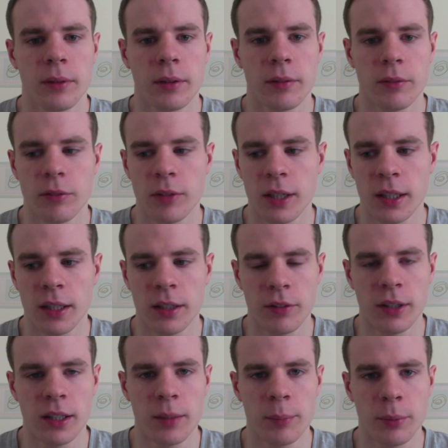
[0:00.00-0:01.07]
really,
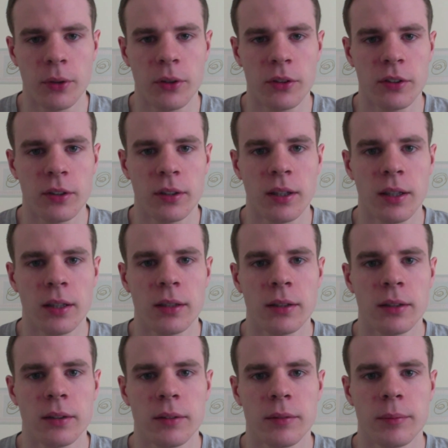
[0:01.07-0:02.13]
really important
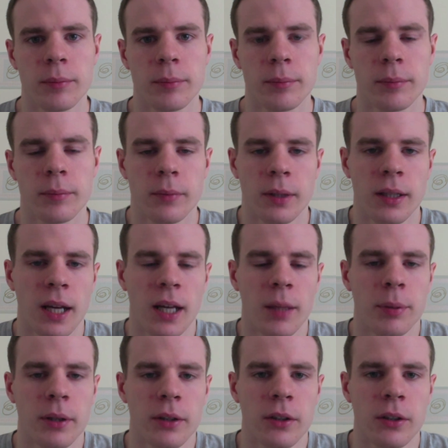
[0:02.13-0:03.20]
in
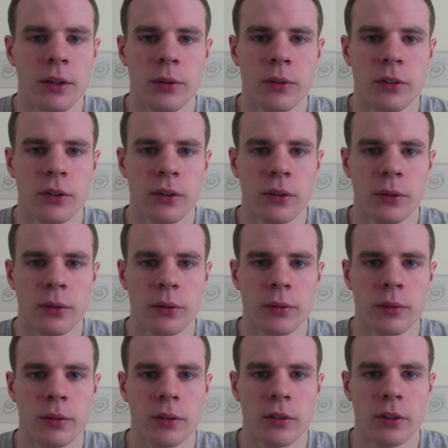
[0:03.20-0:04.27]
helping you to
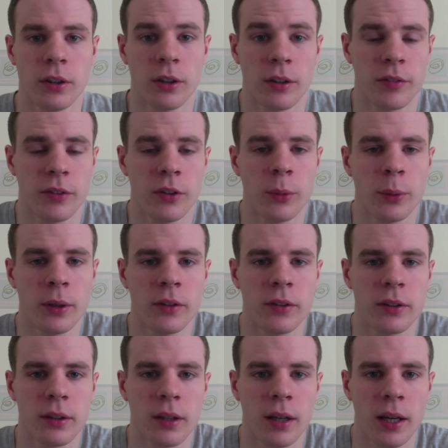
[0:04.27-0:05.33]
look forward.
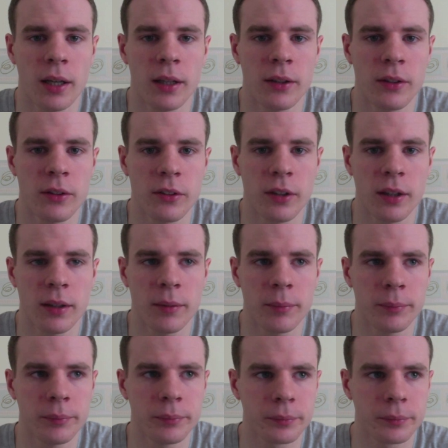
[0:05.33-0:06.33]
And the